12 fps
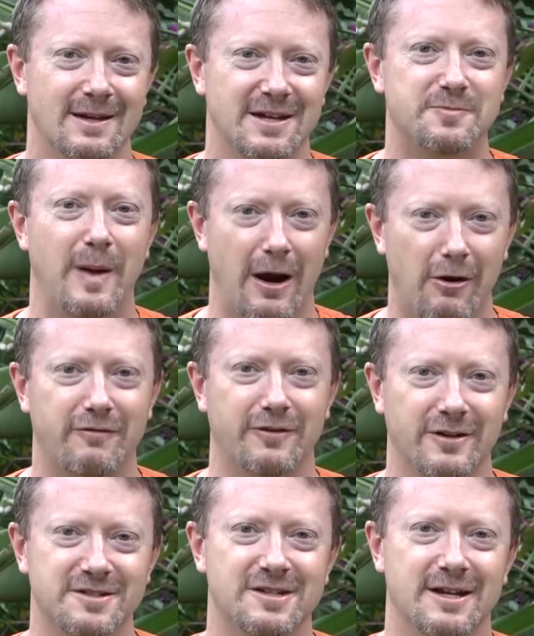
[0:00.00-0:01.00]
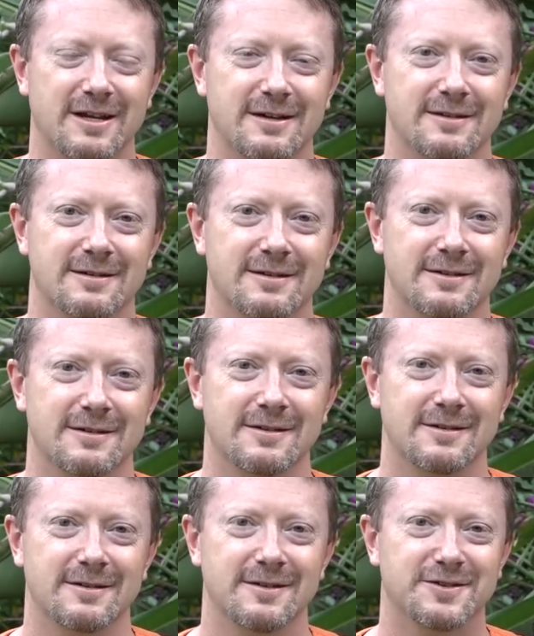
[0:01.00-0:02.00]
It's powerful, isn't it?
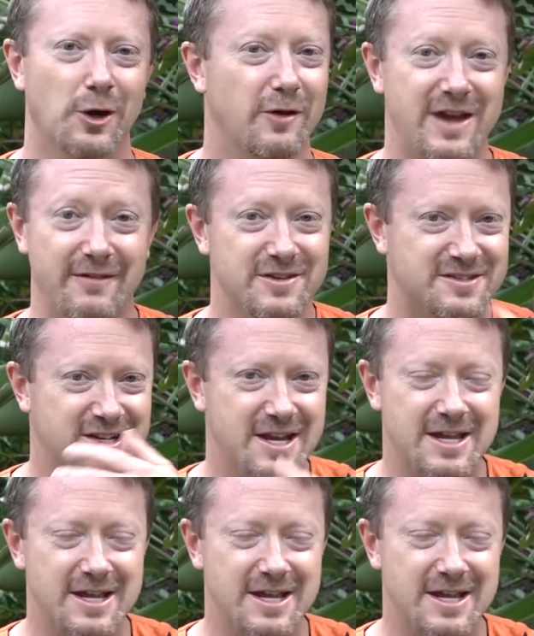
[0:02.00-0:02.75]
So if you haven't seen